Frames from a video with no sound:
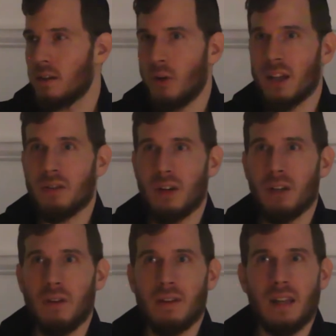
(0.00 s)
The ones
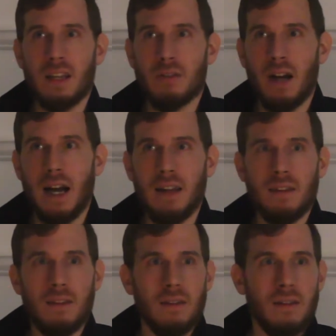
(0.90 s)
who are doing things
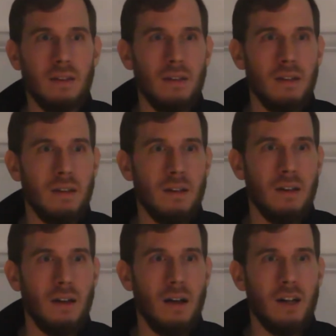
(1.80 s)
right
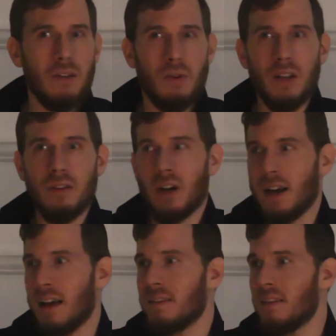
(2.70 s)
are the ones
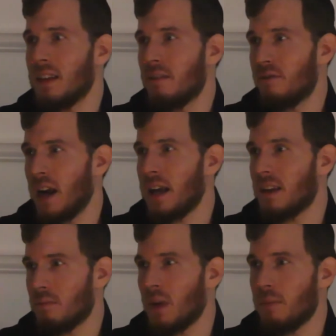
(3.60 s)
who are constantly
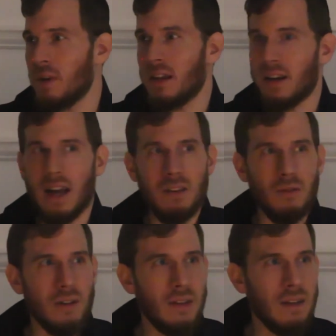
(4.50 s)
afraid that maybe they're
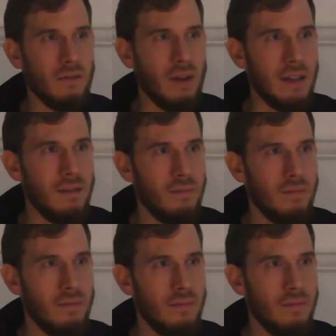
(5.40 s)
not doing things right.